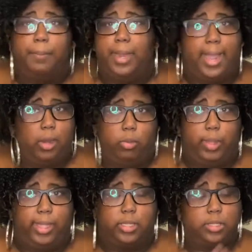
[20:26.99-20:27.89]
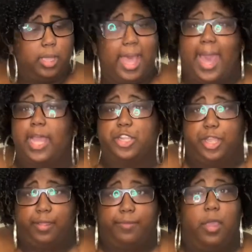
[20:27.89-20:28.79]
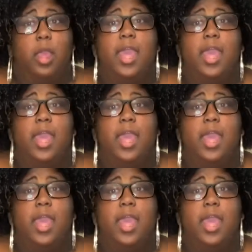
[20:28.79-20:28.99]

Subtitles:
But I don't wax. I shave.